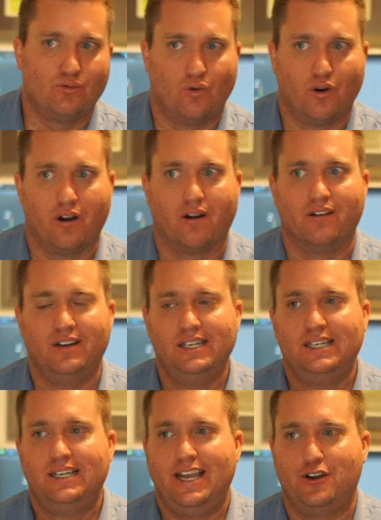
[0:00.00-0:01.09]
where
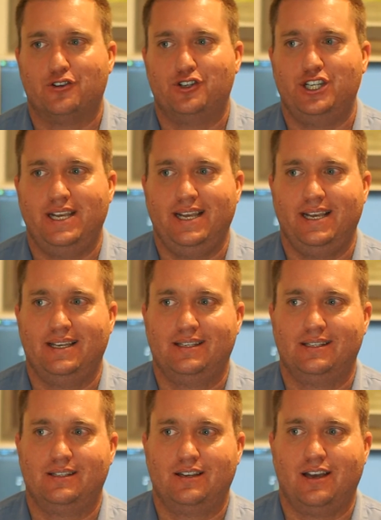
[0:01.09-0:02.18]
energy
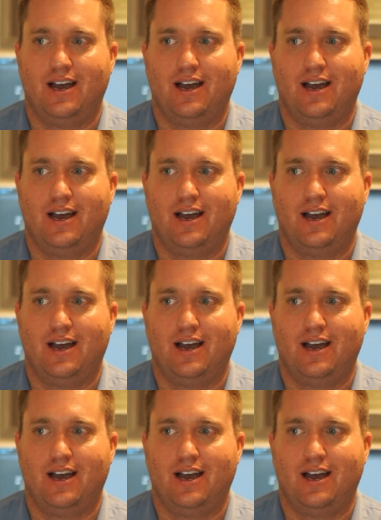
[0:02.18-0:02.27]
is